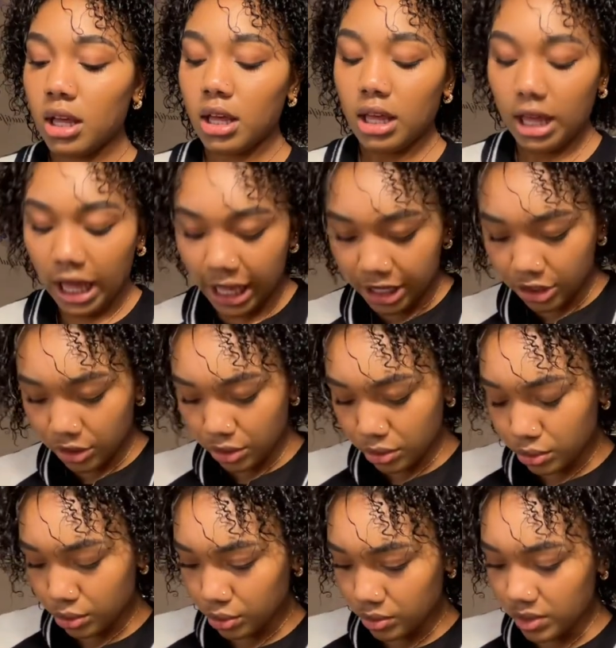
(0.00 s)
I
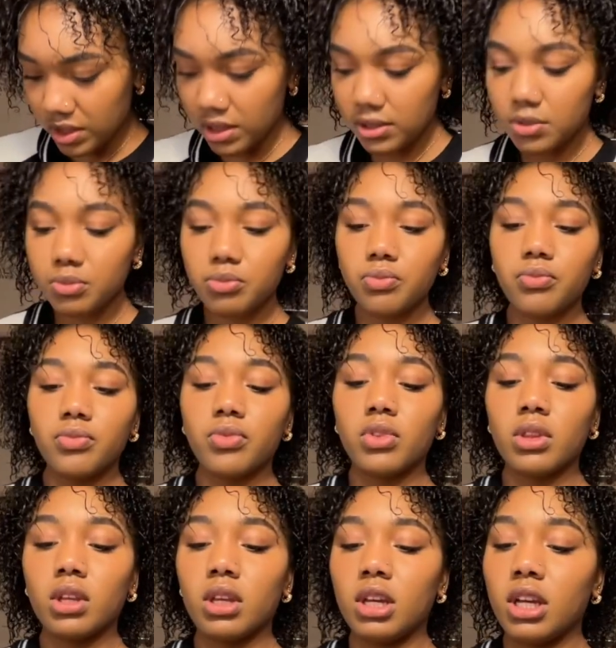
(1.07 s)
use
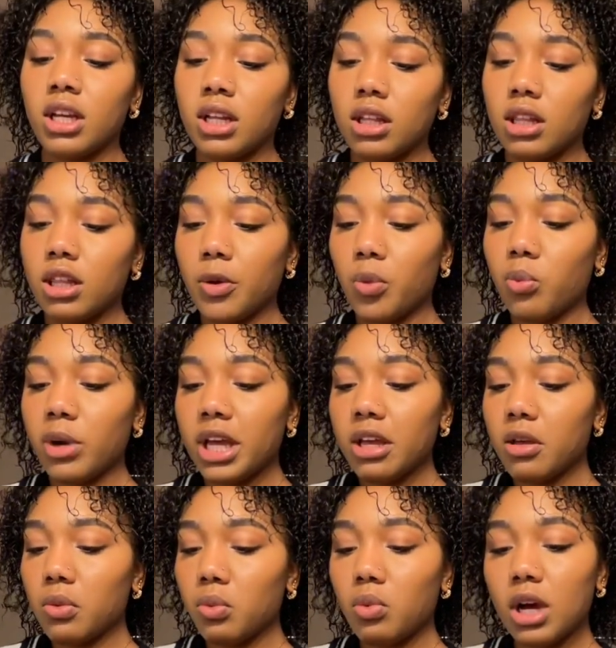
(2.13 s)
the Wet
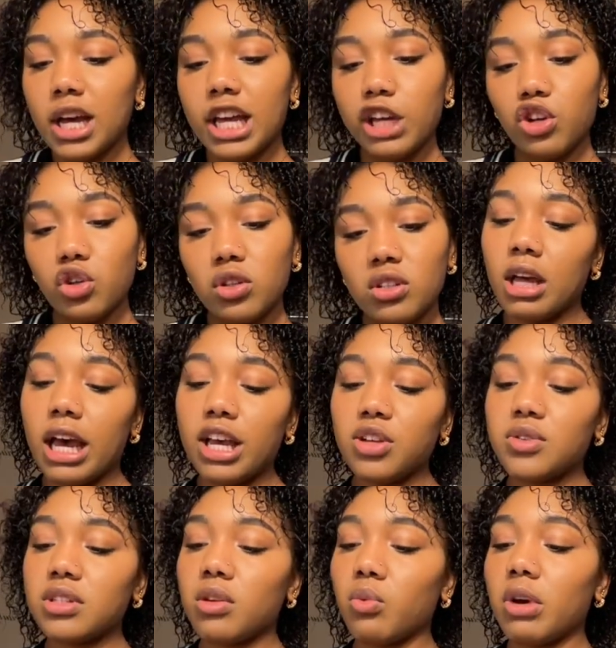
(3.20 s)
n Wild. I
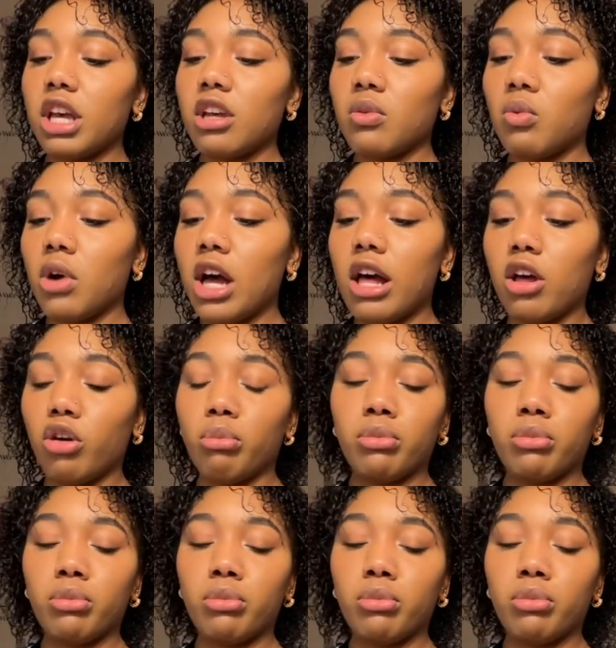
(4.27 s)
use the Wet n Wild